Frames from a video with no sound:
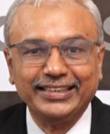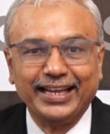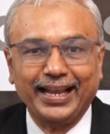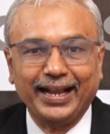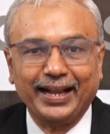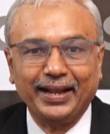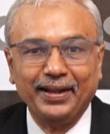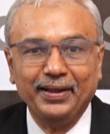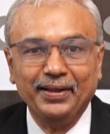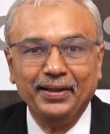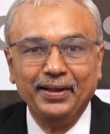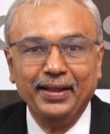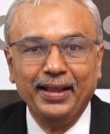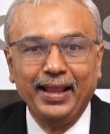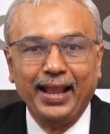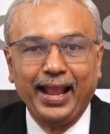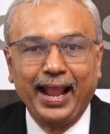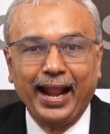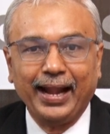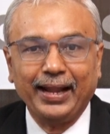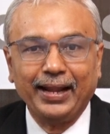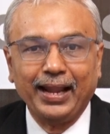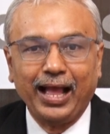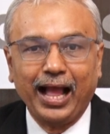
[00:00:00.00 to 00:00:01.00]
check,
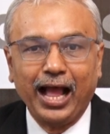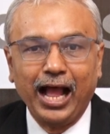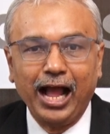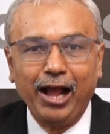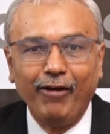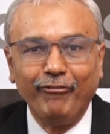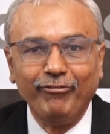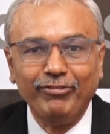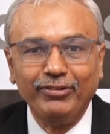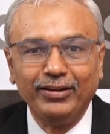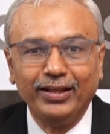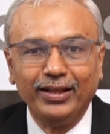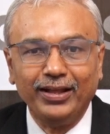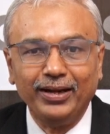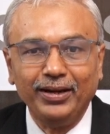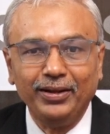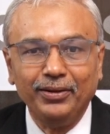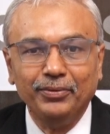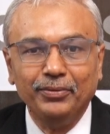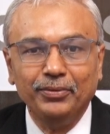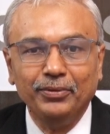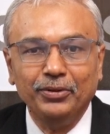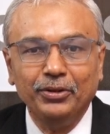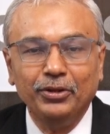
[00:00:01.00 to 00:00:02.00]
and
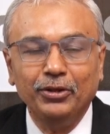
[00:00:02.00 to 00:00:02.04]
after